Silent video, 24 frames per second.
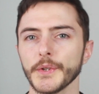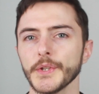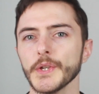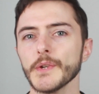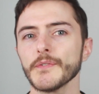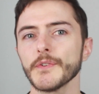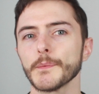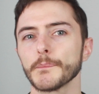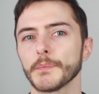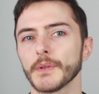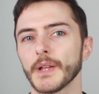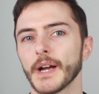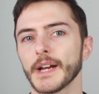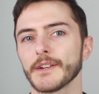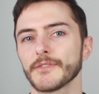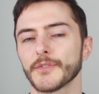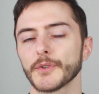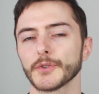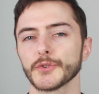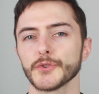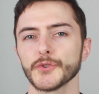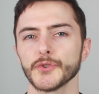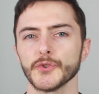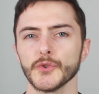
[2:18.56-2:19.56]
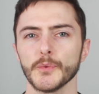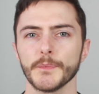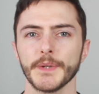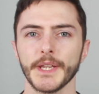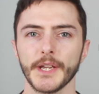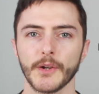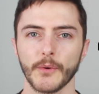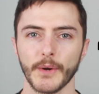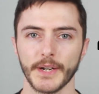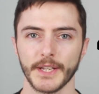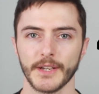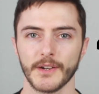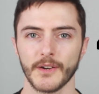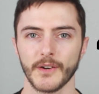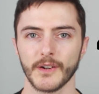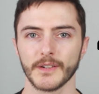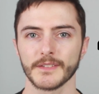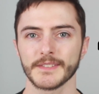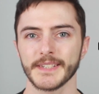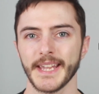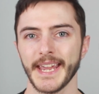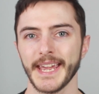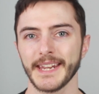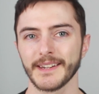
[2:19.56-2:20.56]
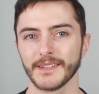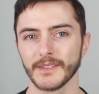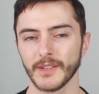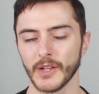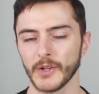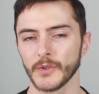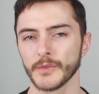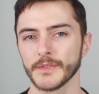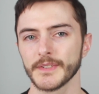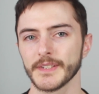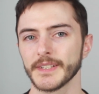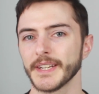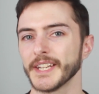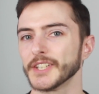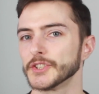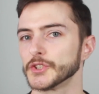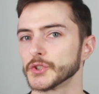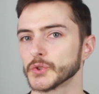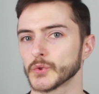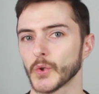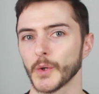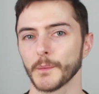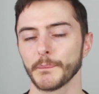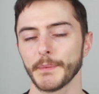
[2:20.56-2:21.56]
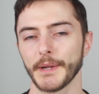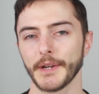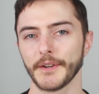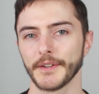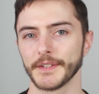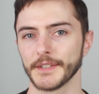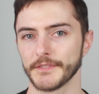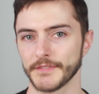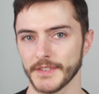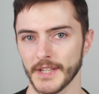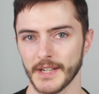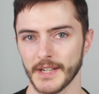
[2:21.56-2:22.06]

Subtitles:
you've applied for too many credit cards and loans in a short period of